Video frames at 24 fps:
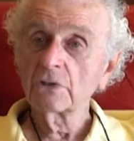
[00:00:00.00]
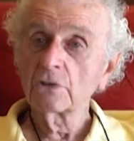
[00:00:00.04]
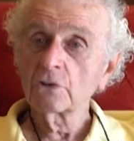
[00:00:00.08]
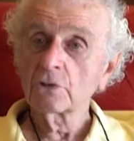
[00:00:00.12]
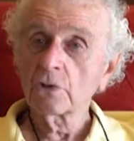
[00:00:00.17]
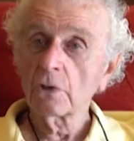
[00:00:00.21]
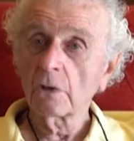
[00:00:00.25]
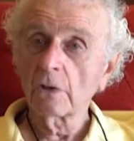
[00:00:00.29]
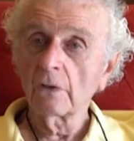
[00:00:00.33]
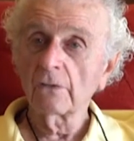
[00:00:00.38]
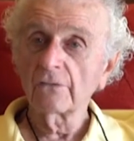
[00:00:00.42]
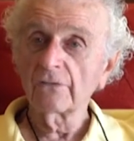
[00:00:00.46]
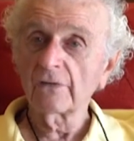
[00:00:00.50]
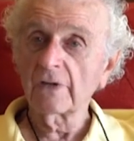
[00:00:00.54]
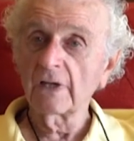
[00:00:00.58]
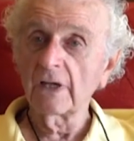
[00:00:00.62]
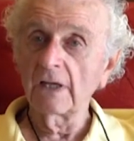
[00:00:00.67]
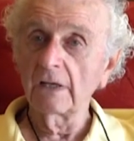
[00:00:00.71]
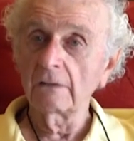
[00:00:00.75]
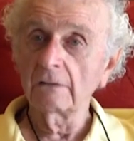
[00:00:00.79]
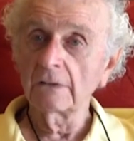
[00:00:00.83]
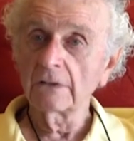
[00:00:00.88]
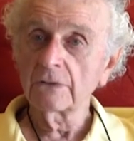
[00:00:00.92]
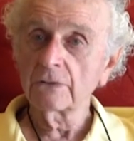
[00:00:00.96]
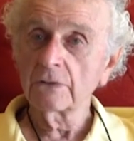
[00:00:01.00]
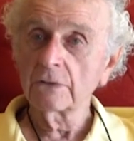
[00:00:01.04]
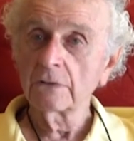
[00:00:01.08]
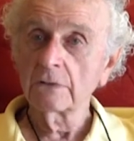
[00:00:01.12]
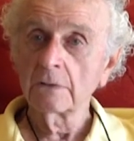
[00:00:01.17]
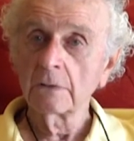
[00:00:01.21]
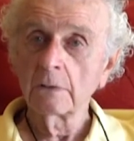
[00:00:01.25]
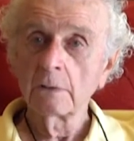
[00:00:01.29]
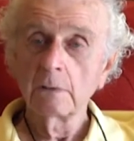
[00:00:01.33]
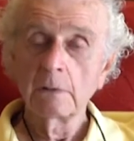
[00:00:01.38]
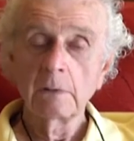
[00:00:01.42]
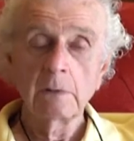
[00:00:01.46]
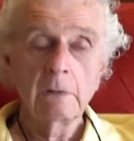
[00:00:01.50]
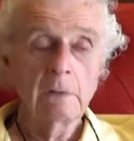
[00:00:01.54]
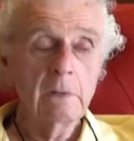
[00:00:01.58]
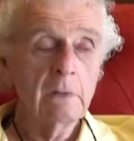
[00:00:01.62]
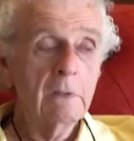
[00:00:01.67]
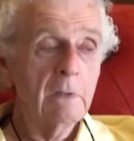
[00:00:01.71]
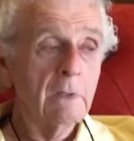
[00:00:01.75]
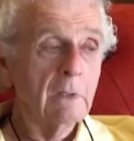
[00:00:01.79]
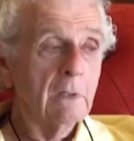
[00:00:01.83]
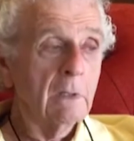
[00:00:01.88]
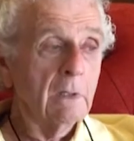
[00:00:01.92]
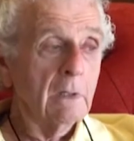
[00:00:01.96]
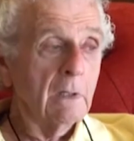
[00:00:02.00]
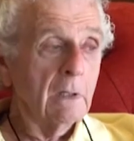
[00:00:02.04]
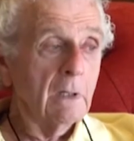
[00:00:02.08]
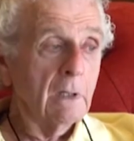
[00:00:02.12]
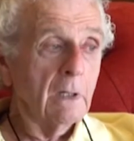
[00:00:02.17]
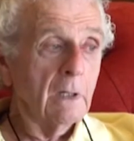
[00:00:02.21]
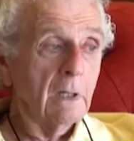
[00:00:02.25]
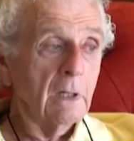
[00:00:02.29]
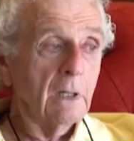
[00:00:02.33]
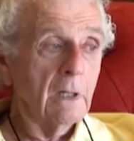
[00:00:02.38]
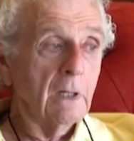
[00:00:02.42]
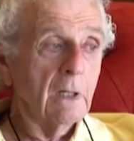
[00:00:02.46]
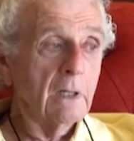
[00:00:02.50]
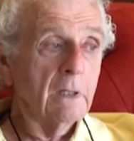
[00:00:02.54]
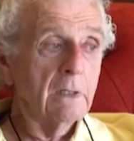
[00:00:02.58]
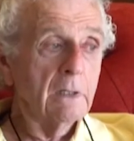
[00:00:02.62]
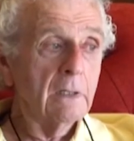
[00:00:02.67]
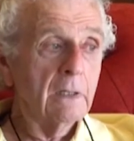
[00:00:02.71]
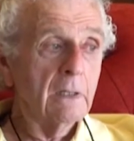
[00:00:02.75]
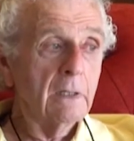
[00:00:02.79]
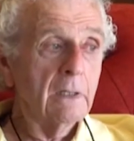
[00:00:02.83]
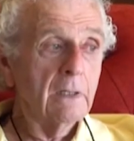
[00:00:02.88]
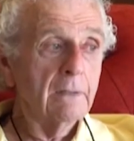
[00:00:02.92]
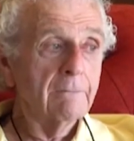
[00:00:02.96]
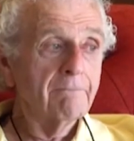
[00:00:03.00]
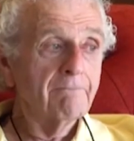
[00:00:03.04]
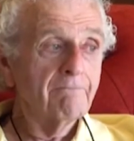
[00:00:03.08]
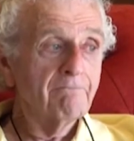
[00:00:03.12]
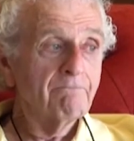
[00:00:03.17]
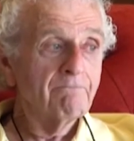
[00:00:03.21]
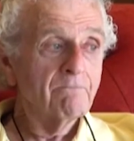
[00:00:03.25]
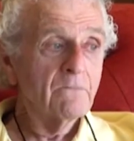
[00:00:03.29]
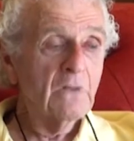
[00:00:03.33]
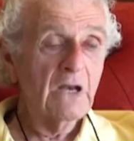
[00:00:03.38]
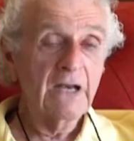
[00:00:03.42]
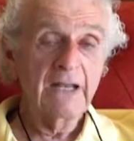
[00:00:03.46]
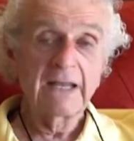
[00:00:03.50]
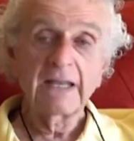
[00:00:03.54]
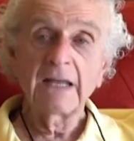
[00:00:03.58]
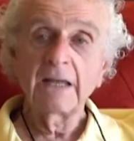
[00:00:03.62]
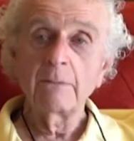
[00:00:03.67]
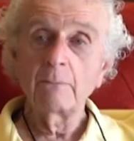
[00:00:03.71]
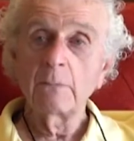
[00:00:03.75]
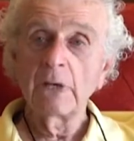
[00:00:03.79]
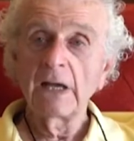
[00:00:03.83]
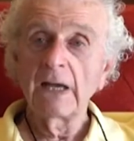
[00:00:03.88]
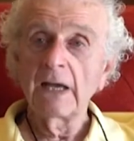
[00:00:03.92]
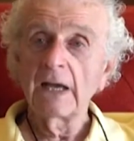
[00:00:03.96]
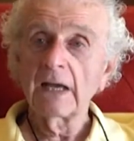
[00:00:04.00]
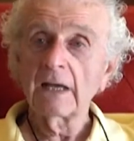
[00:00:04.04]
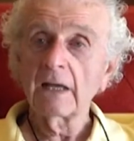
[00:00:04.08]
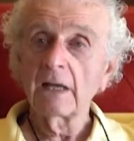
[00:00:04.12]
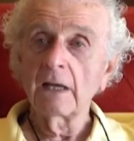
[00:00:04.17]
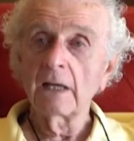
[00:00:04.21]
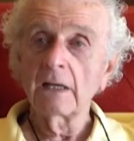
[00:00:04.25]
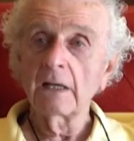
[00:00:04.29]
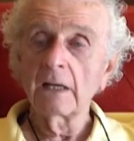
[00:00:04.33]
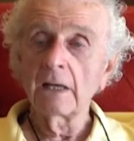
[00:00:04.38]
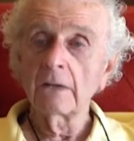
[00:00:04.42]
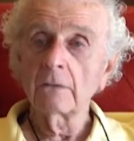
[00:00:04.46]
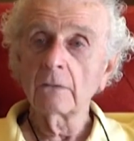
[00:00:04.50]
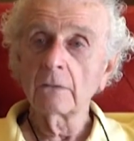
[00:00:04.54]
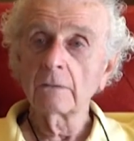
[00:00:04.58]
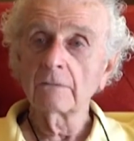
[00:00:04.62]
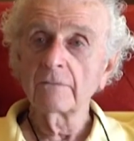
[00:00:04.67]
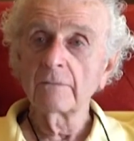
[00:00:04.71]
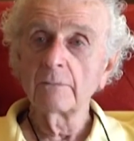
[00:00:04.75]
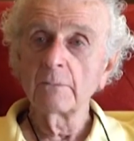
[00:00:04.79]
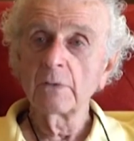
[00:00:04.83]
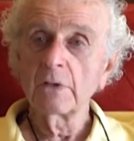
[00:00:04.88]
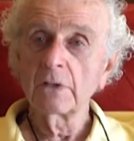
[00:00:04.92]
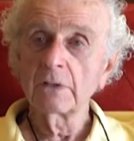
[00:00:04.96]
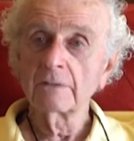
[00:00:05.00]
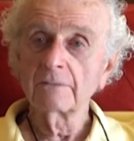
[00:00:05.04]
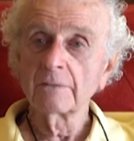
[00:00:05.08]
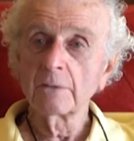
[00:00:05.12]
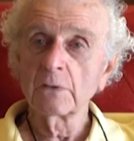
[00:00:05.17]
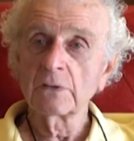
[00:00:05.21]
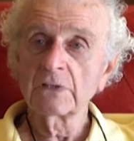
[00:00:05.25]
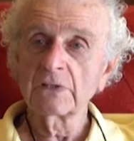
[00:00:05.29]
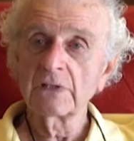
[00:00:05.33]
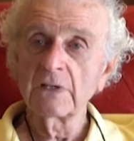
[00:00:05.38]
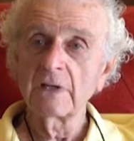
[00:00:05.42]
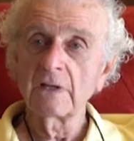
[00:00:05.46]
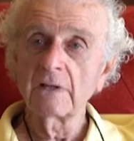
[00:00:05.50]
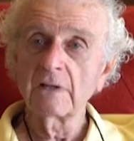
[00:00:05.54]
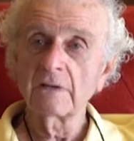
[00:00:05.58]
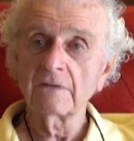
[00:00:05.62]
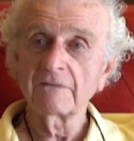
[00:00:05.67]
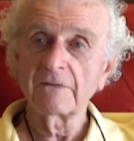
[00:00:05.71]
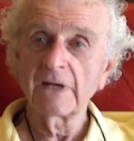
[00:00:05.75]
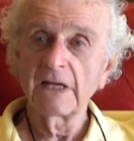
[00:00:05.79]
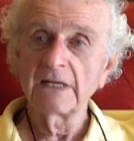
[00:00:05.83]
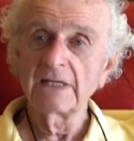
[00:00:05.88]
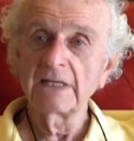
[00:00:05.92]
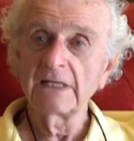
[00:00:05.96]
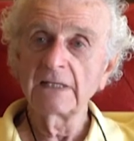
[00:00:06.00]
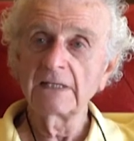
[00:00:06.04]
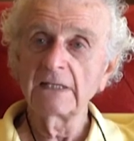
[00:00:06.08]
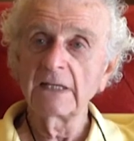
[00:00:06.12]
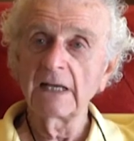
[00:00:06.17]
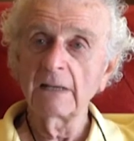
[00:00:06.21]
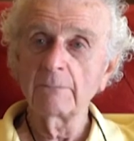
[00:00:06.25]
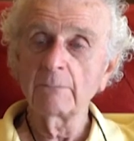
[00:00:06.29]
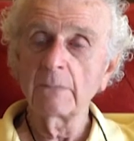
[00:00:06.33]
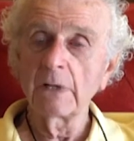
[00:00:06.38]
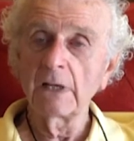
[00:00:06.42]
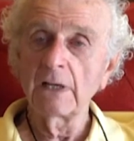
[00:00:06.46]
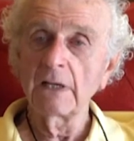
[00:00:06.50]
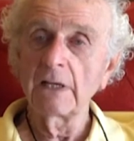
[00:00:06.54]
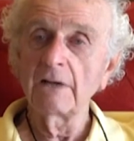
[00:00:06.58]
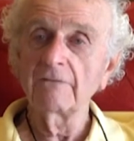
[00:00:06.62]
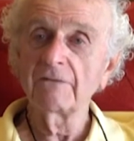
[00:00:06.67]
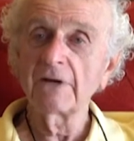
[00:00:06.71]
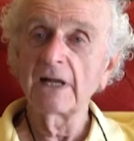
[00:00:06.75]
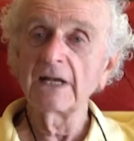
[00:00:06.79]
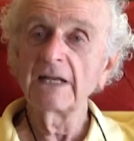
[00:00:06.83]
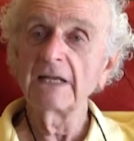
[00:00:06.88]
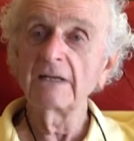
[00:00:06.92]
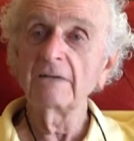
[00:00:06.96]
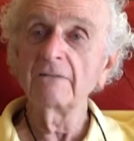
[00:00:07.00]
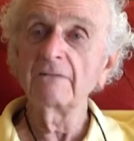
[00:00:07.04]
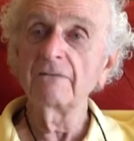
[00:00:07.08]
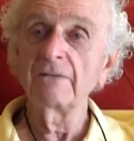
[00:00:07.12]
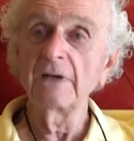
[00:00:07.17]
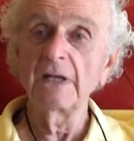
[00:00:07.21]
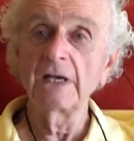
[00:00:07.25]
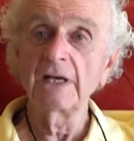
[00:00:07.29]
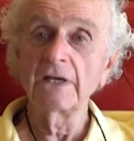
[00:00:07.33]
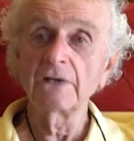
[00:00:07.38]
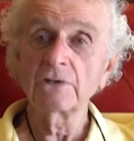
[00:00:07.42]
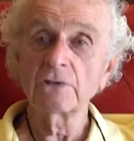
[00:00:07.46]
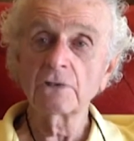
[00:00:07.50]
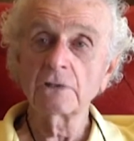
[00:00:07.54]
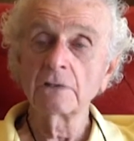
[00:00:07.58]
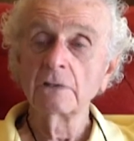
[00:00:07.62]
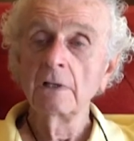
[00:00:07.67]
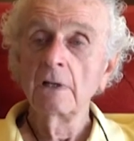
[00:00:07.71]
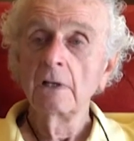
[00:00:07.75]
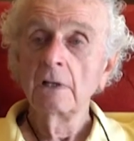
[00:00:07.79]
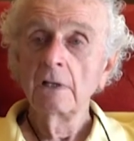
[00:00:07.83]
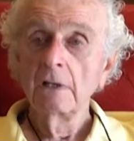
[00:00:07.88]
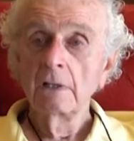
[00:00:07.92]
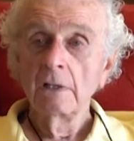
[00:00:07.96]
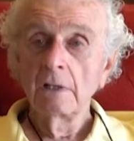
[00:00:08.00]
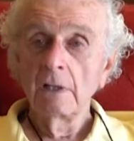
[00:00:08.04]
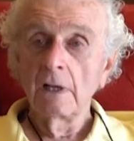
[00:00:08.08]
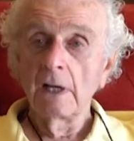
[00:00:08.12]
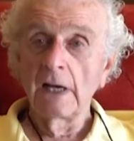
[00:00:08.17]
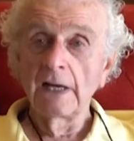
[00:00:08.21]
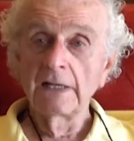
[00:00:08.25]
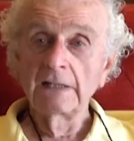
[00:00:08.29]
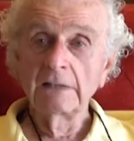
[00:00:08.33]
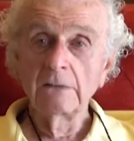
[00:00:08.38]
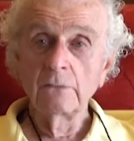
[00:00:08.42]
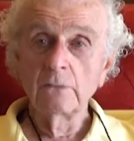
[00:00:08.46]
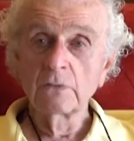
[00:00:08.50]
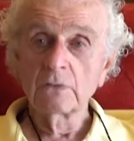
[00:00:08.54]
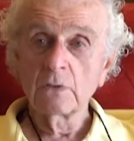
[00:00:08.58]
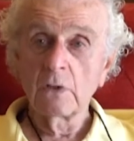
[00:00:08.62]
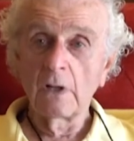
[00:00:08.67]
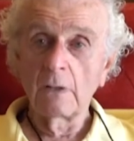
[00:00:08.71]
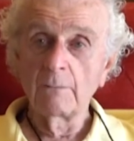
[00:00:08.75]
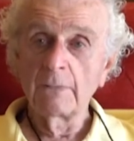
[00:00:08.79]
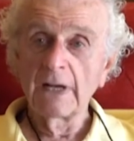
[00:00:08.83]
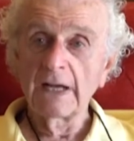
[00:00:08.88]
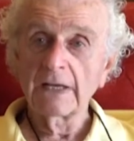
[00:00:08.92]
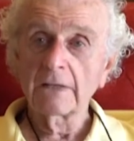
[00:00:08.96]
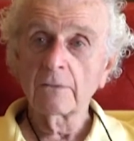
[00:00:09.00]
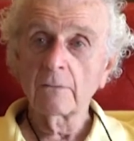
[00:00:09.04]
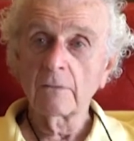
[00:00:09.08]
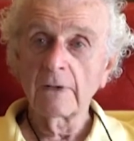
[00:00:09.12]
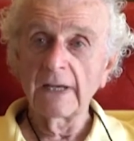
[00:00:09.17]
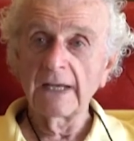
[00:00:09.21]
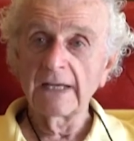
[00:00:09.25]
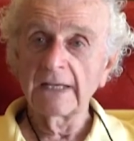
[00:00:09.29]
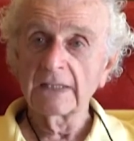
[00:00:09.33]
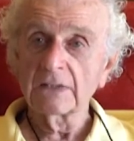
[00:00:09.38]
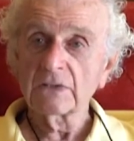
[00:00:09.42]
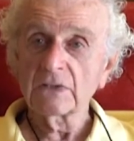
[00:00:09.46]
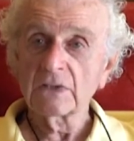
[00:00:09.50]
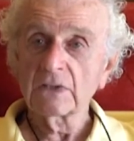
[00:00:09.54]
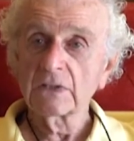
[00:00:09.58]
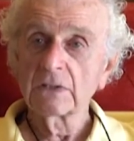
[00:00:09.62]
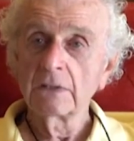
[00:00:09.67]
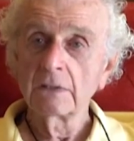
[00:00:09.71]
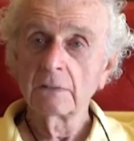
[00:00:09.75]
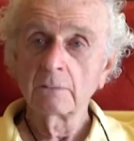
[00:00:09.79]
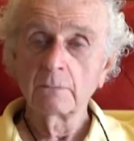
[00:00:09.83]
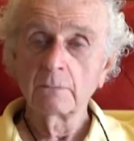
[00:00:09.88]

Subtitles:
Charles Kalish. Mm-hmm. And then I came back and I heard from the university that if I didn't finish, I'd lose all my credits.